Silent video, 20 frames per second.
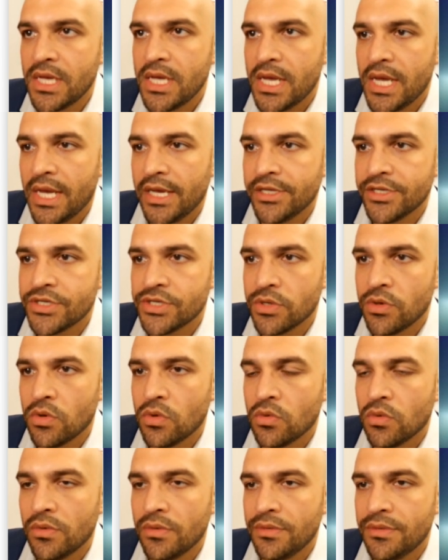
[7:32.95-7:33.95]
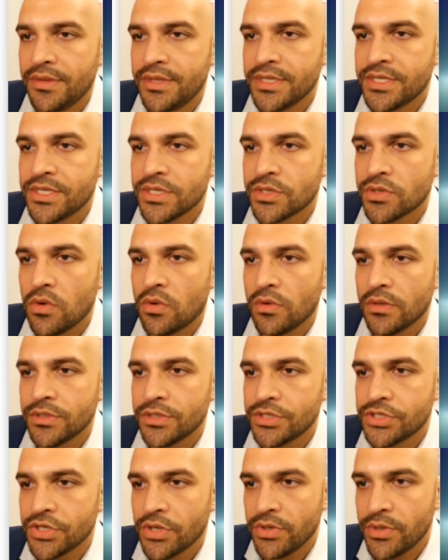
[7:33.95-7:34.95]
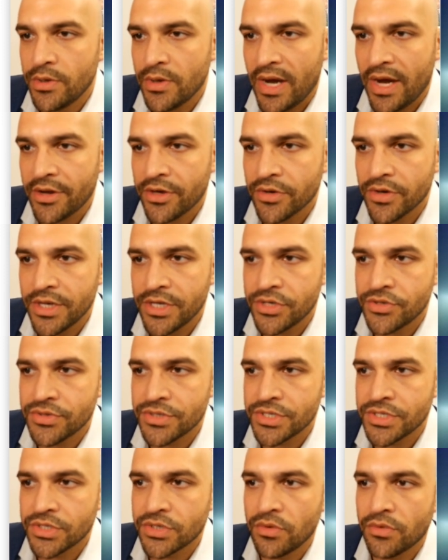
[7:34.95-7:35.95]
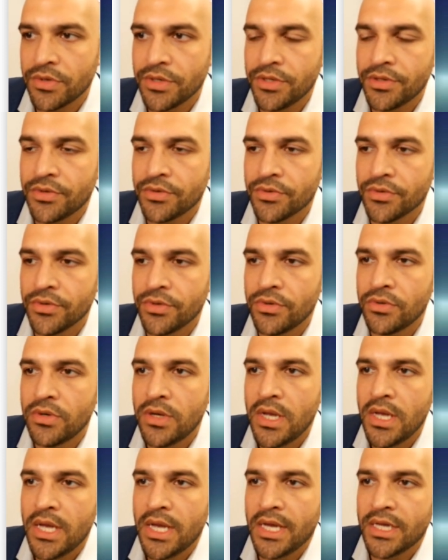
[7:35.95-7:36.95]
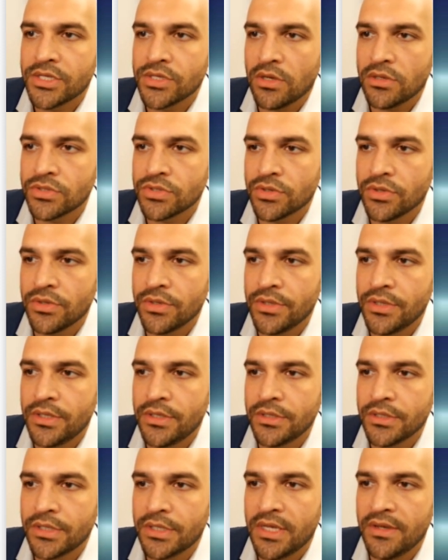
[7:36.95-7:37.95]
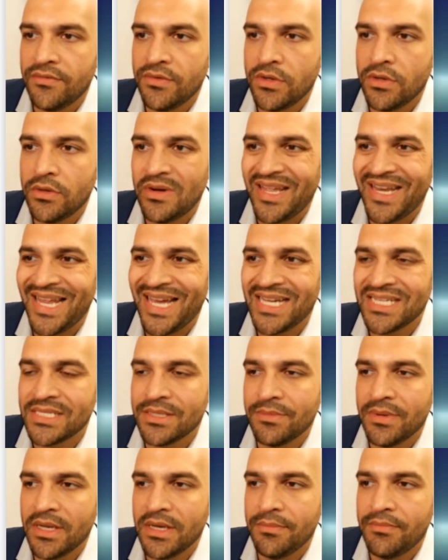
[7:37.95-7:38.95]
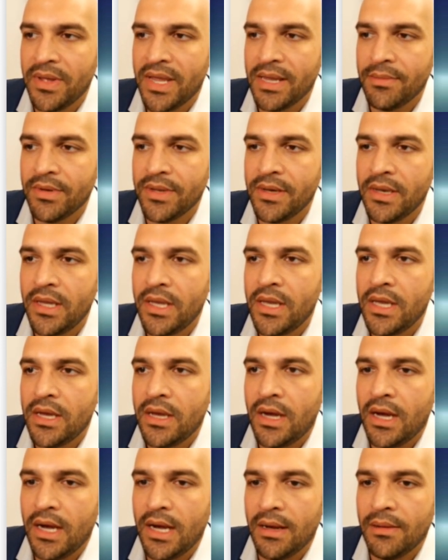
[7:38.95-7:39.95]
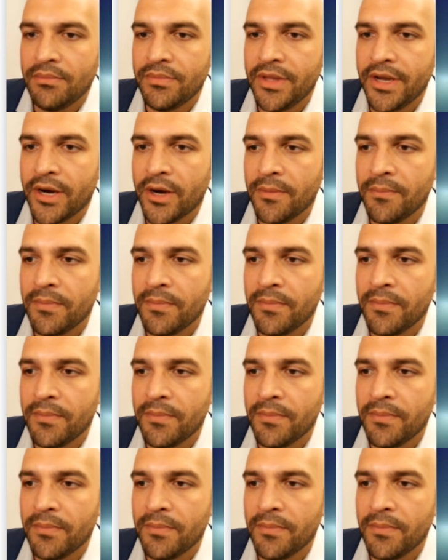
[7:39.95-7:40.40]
And so this is going to show you how your interest is going to accrue. It's also going to give you an estimated payment there.